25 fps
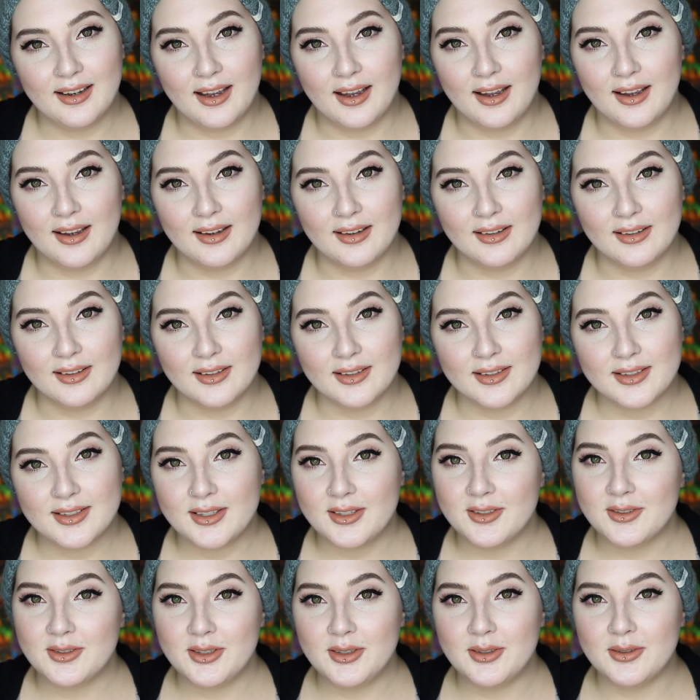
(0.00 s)
I'll
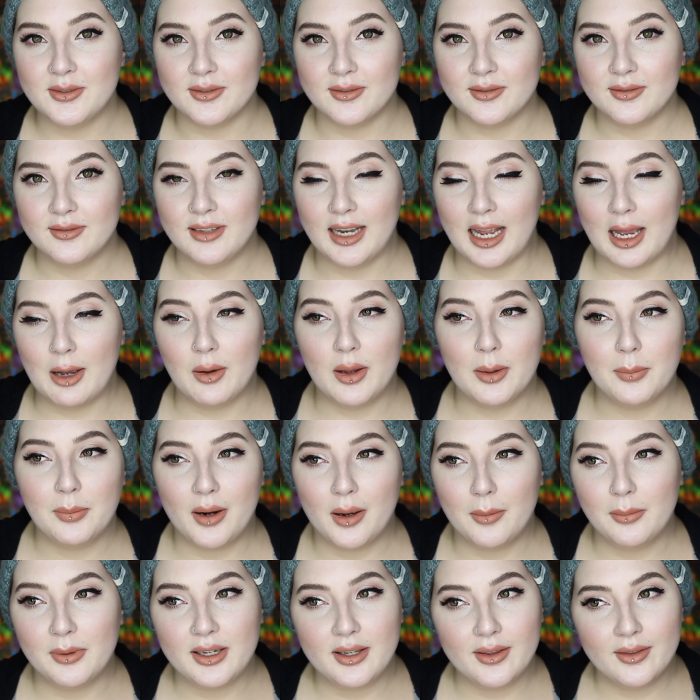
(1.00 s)
see you soon. Now I'll
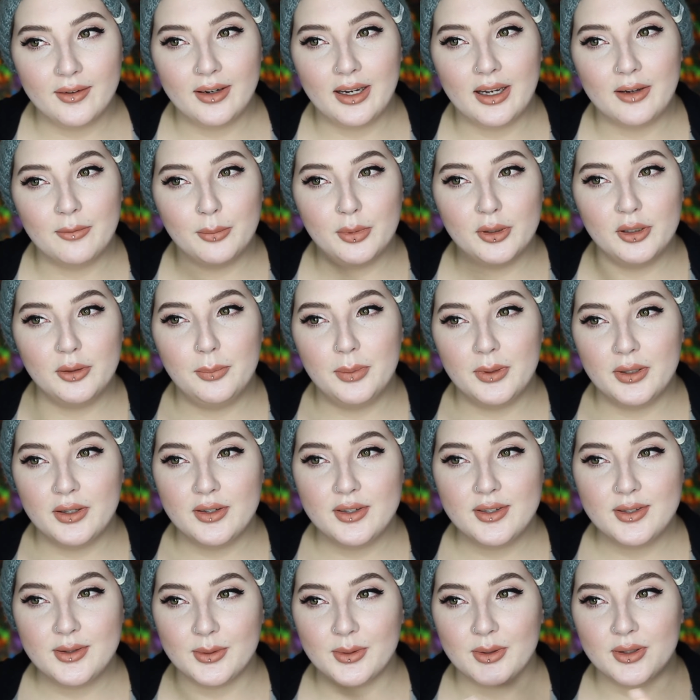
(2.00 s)
probably either have
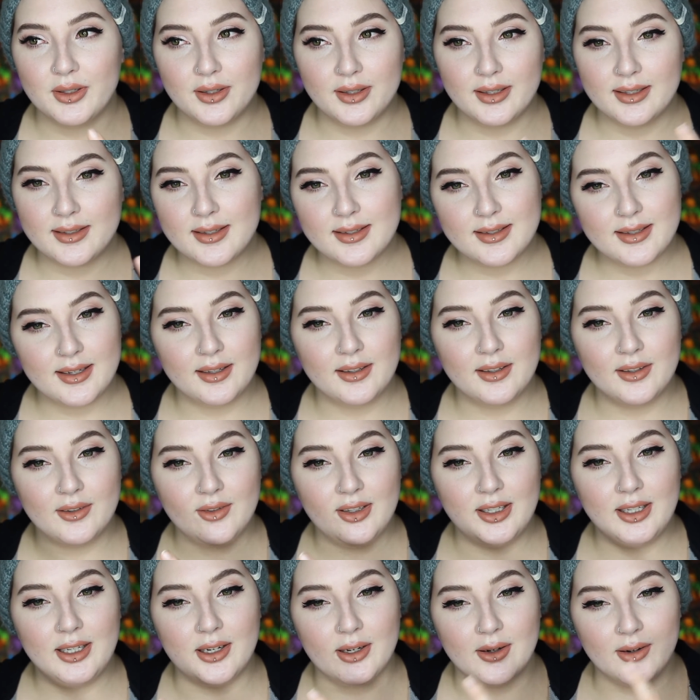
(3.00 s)
bloopers or this is the end of
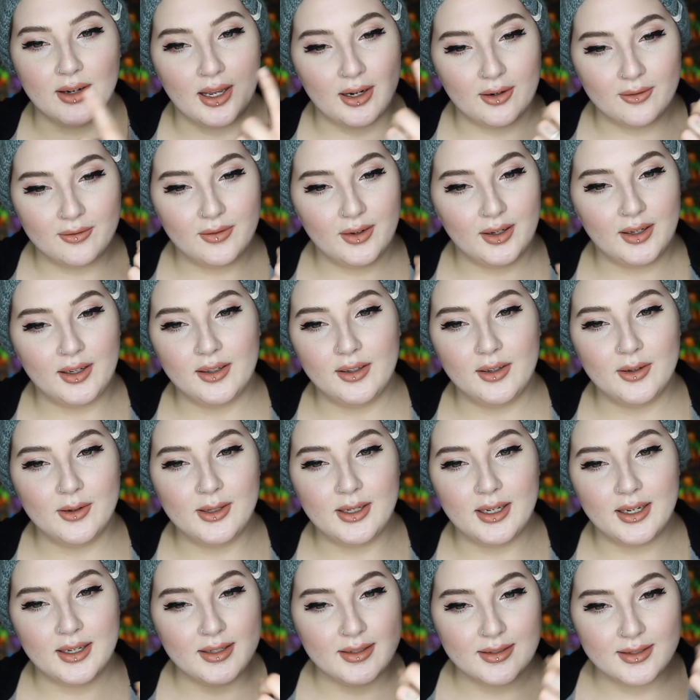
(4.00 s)
the video. I don't fucking know
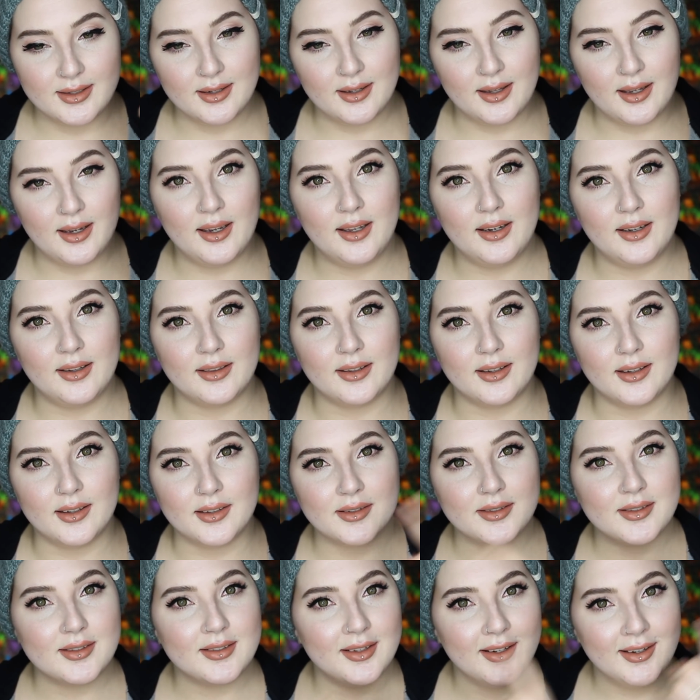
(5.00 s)
yet until I edit
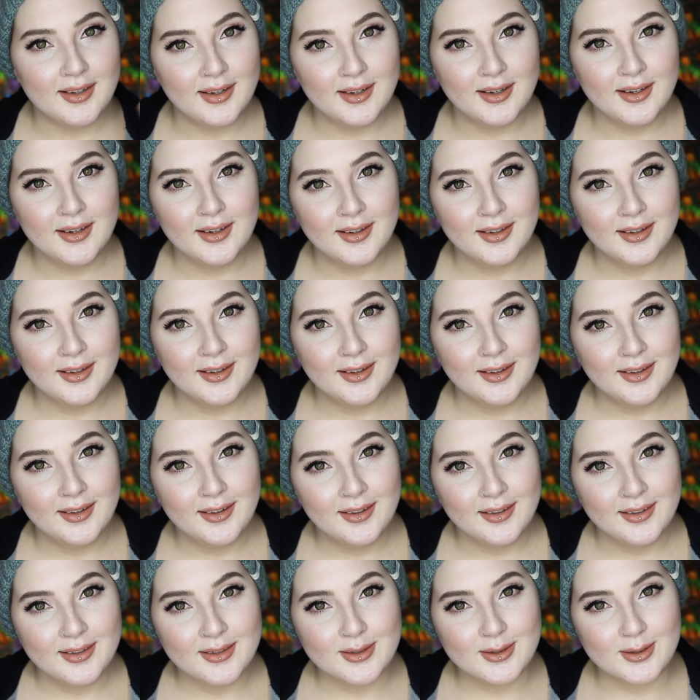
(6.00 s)
this.
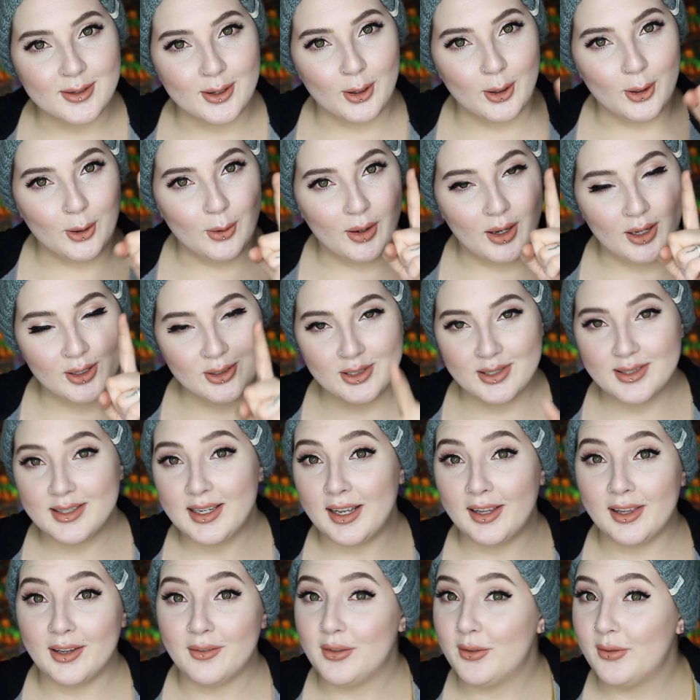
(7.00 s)
So I'll just
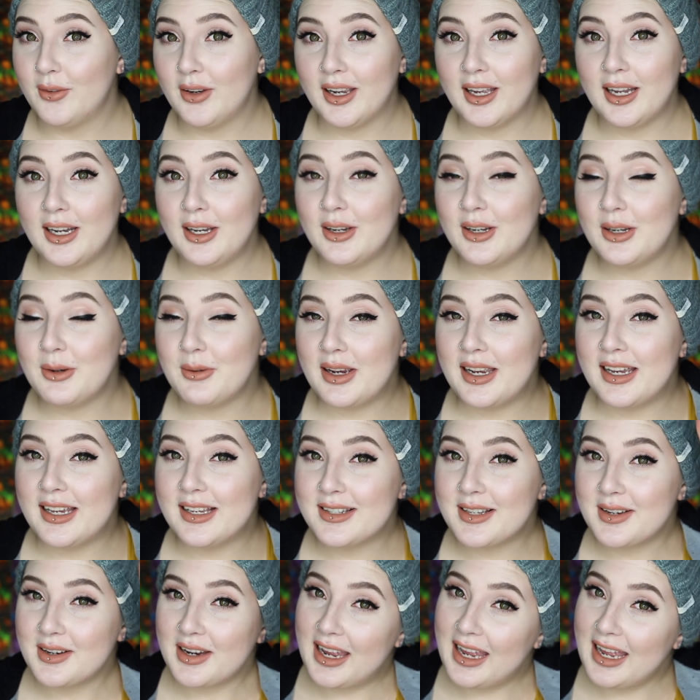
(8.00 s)
say I love the fuck out of you
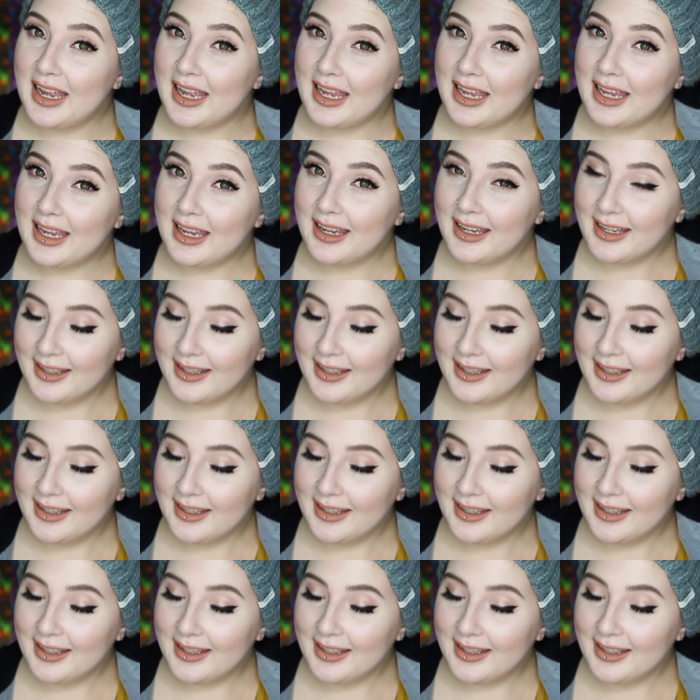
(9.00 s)
anyways, okay?